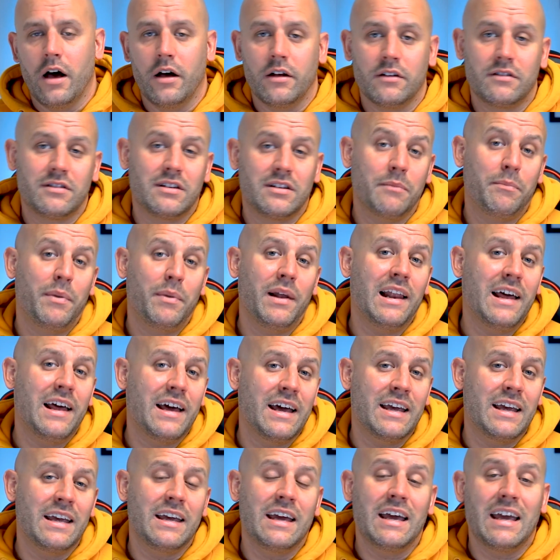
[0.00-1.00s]

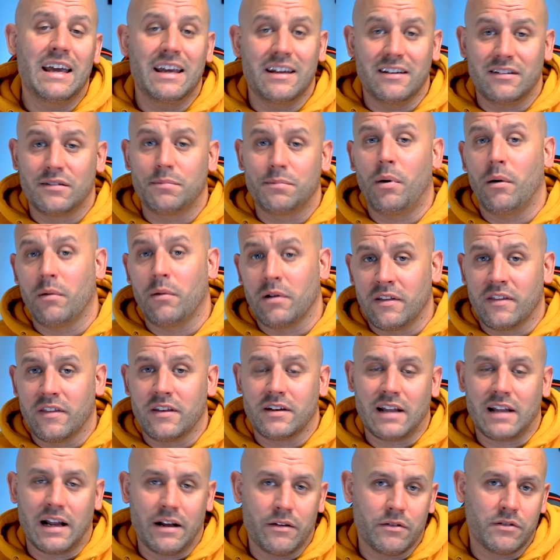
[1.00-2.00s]
Stability is probably the
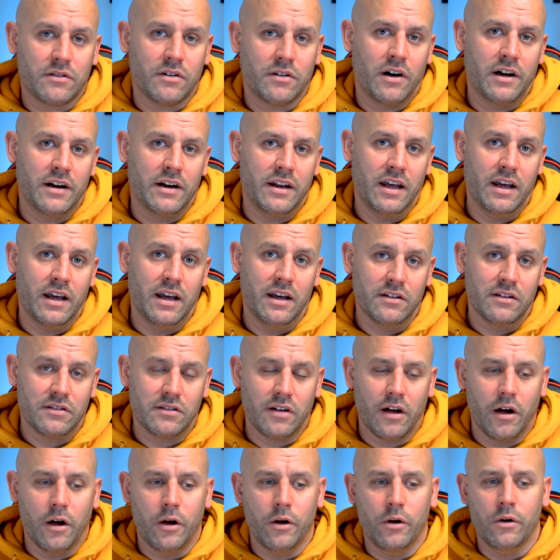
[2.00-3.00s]
downside here.
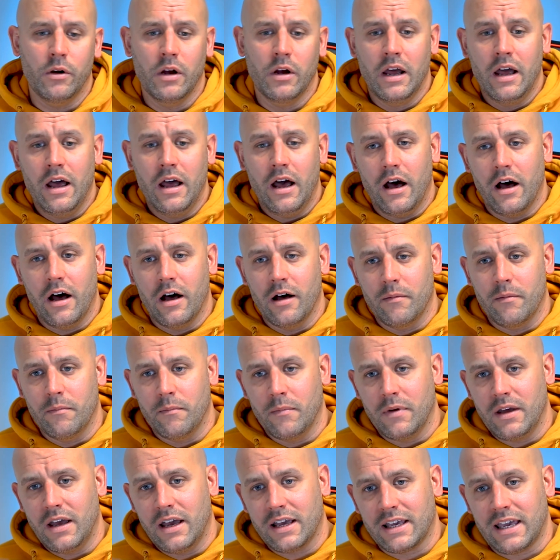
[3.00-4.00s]
So
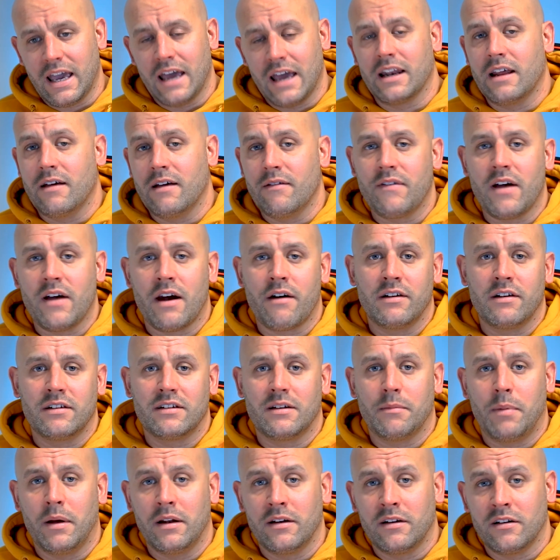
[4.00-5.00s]
again, it varies
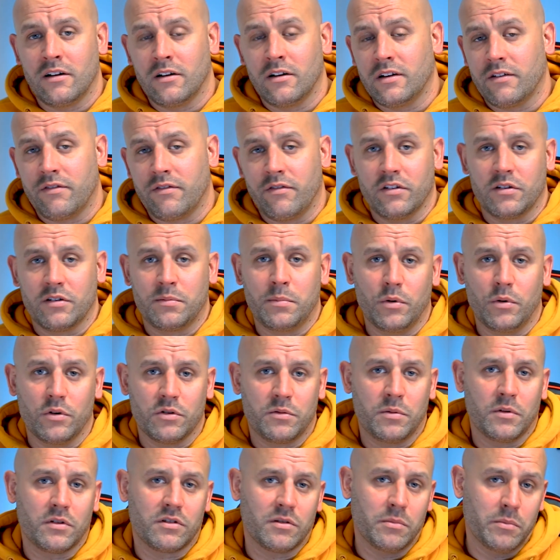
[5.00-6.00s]
depending on different
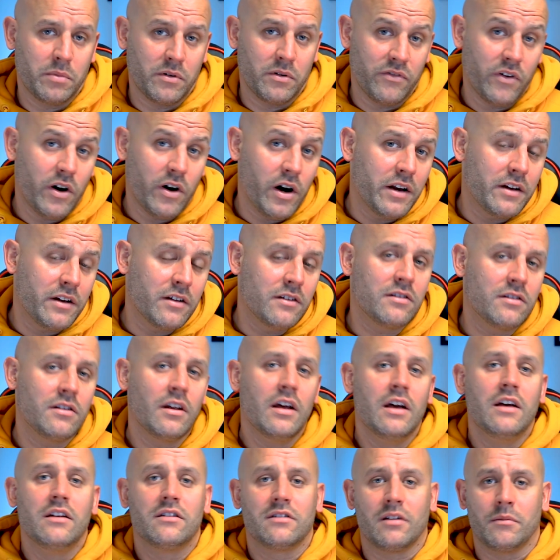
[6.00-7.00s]
sportsbooks and providers.
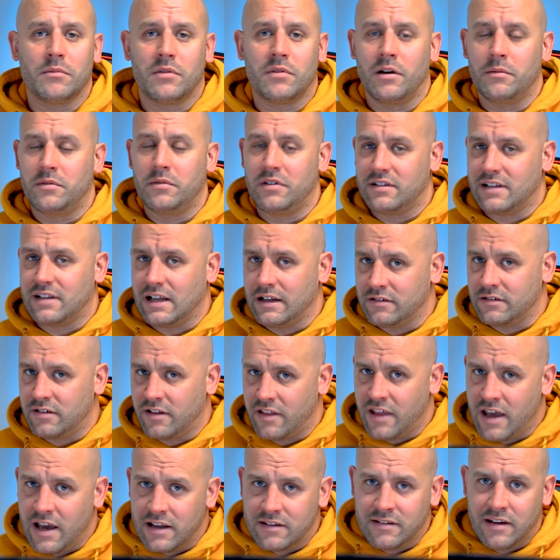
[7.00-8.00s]
Sometimes it's down to
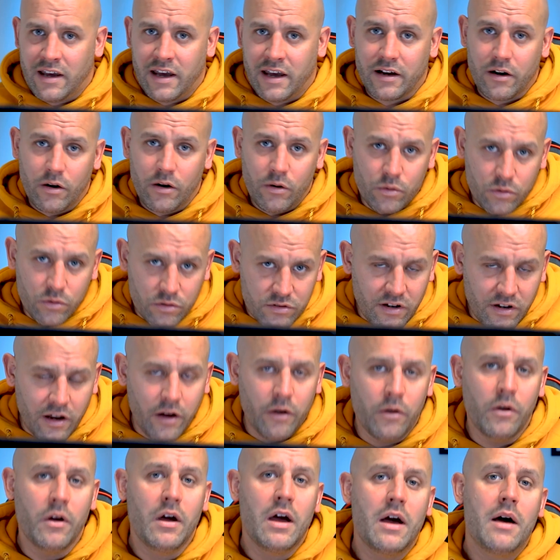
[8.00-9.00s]
their tech
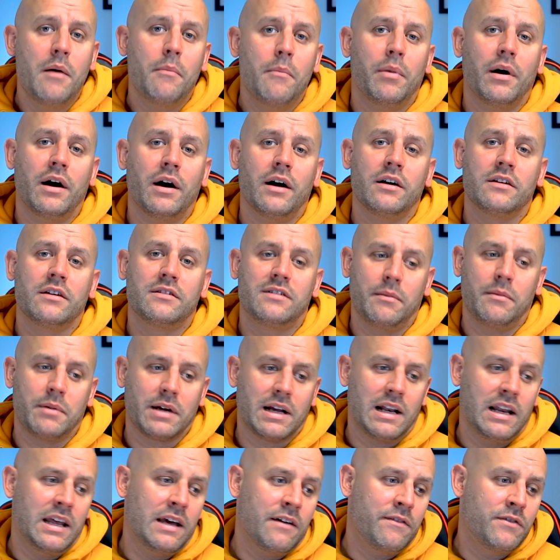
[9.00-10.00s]
also, but
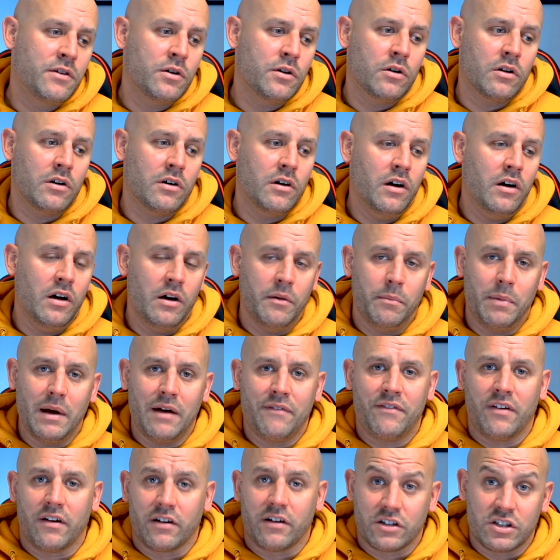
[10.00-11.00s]
typically if you're a
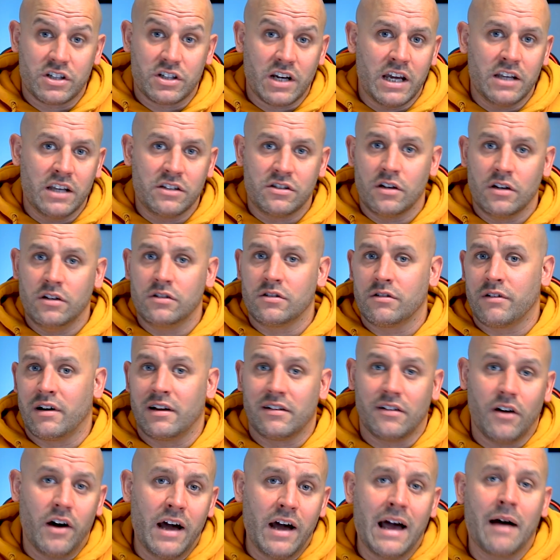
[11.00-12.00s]
Betfair Exchange user,
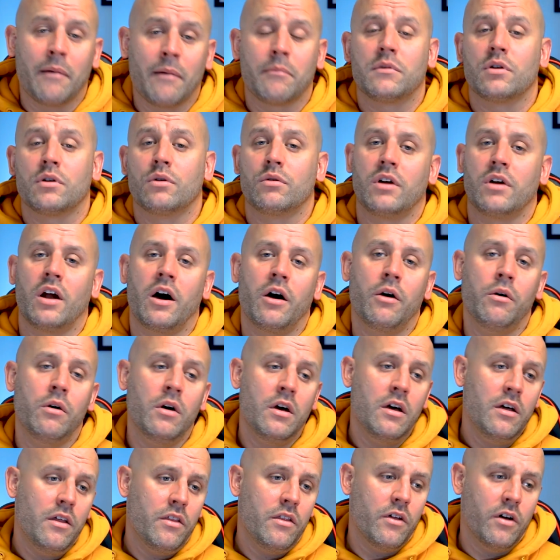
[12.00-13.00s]
as I am, you'll know
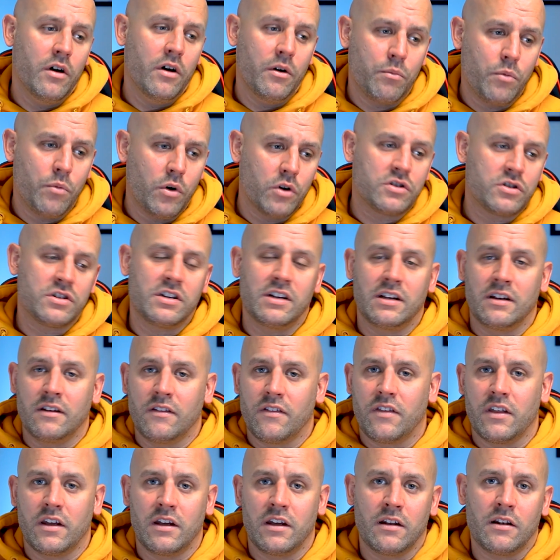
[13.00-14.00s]
that
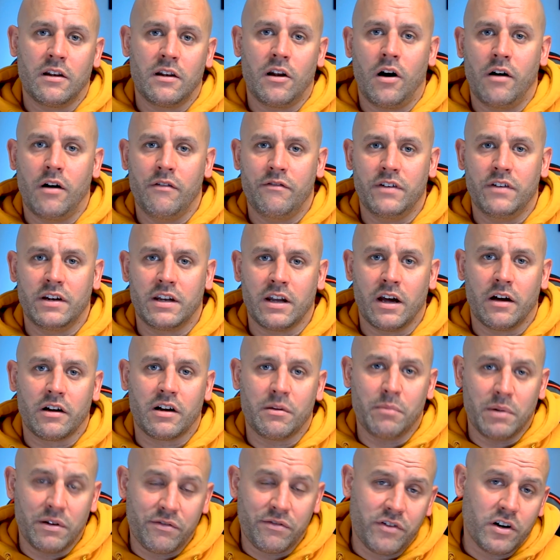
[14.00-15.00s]
watching the live video
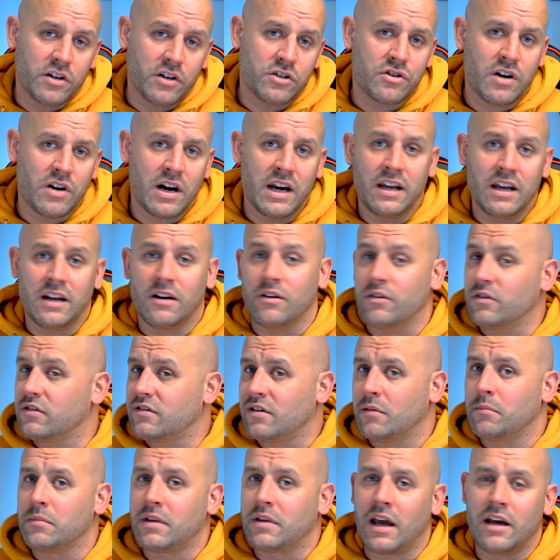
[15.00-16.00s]
can be frustrating. On
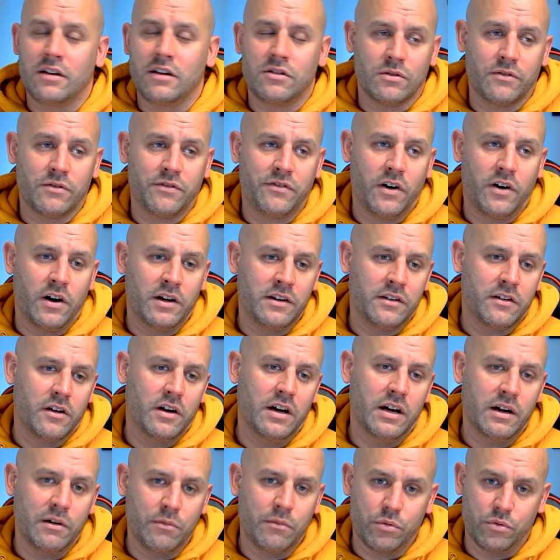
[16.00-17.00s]
some days you'll find
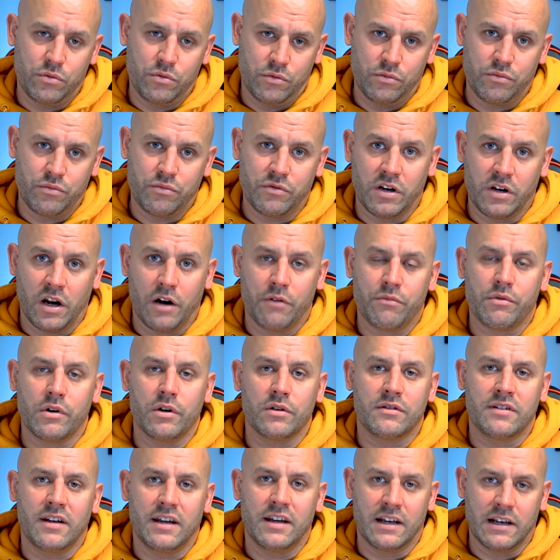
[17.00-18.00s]
that it will, you know,
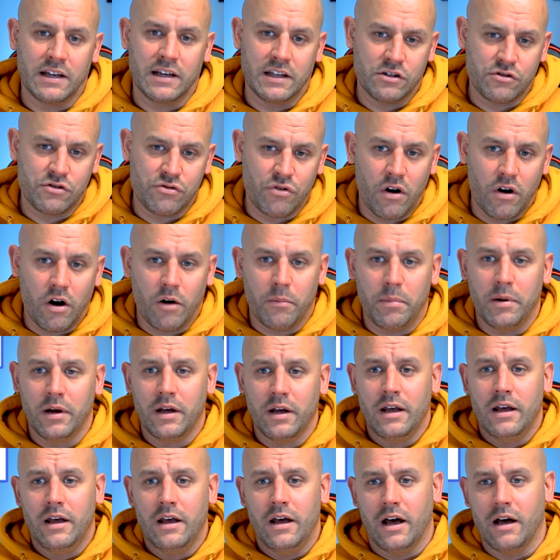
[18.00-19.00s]
routinely drop,
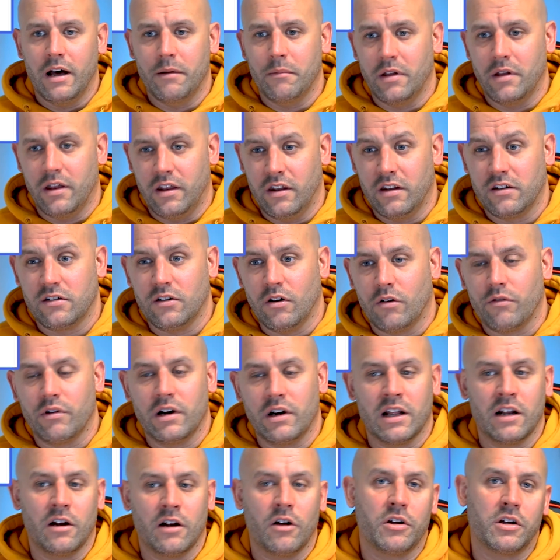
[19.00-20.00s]
and there's not
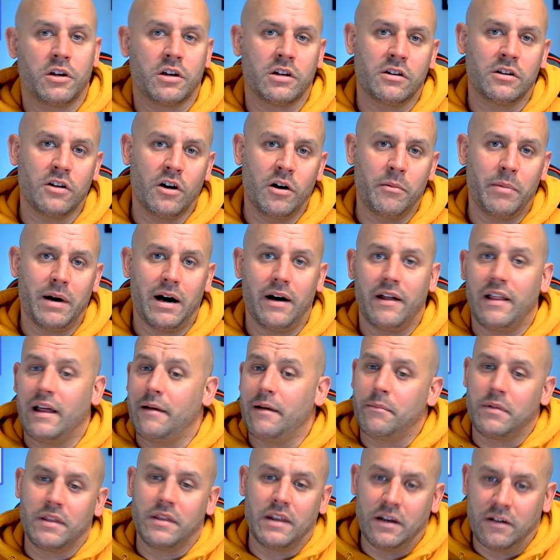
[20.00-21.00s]
really a lot you can do about
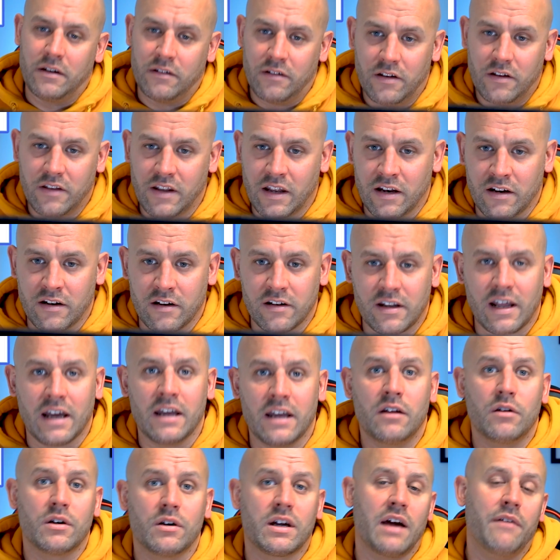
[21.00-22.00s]
that. But then at the end of the
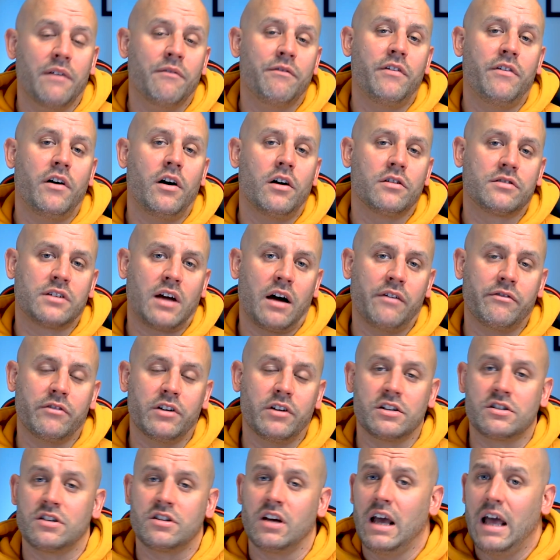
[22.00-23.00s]
day, you're getting fast
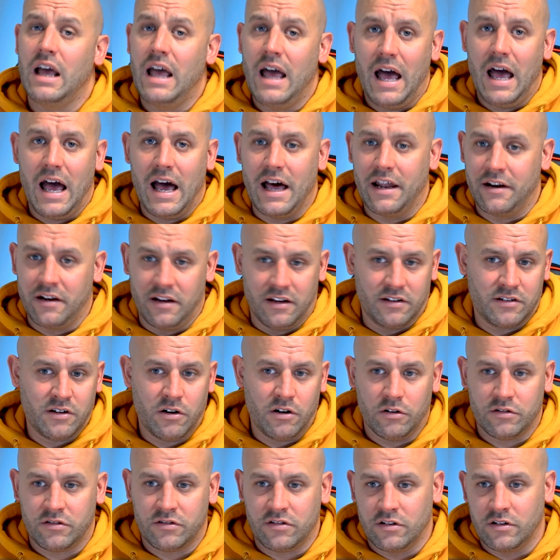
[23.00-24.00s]
coverage and it's
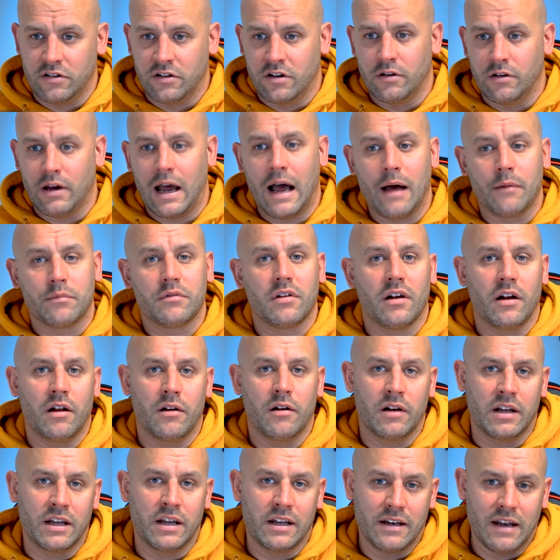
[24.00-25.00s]
costing you
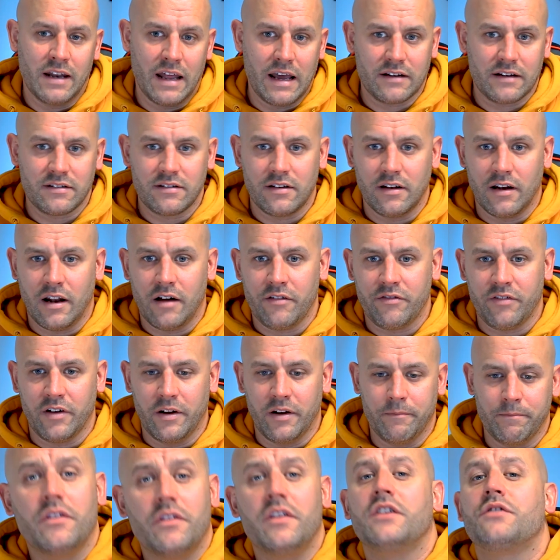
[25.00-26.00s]
absolutely next to
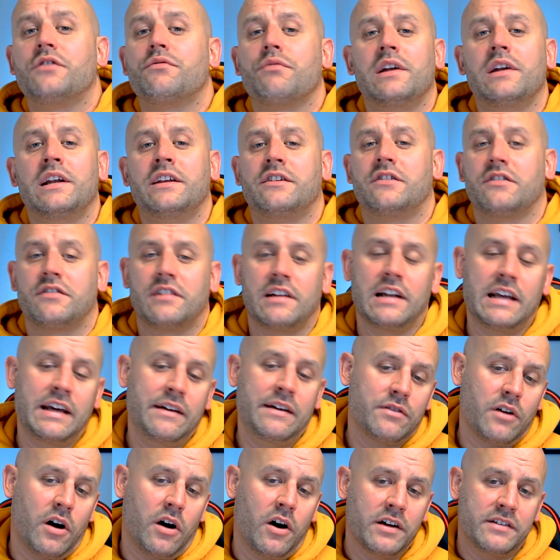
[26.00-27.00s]
nothing. This really just
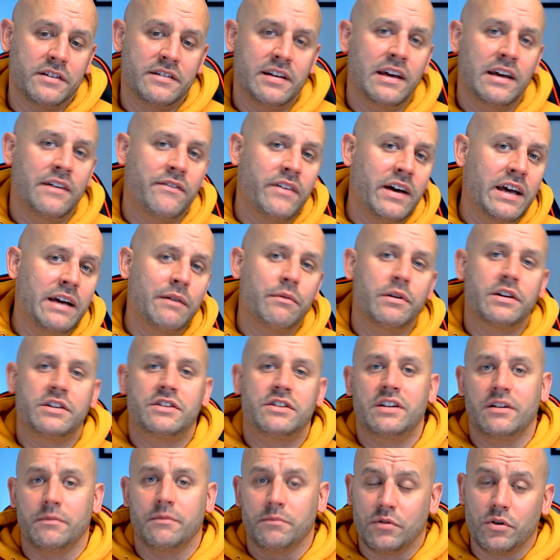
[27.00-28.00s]
leaves ITV,
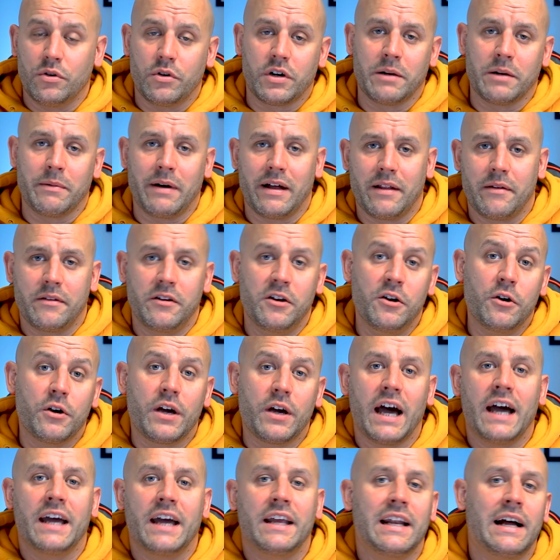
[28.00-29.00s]
which I'm talking about the
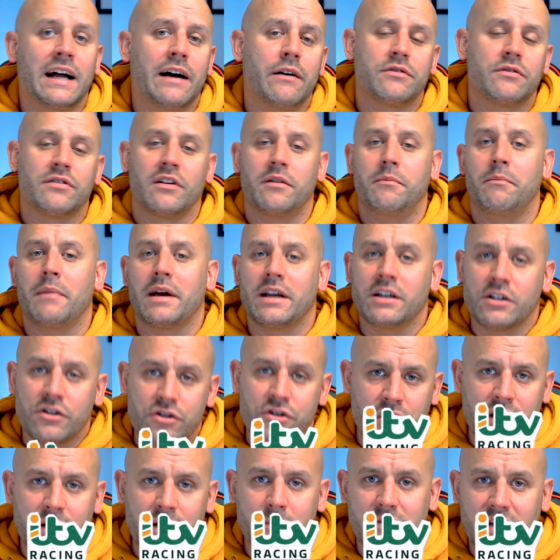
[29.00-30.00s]
UK now, so
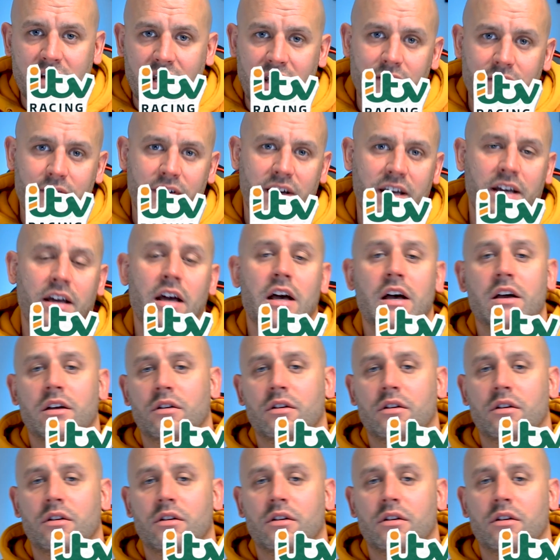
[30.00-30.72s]
mainstream TV.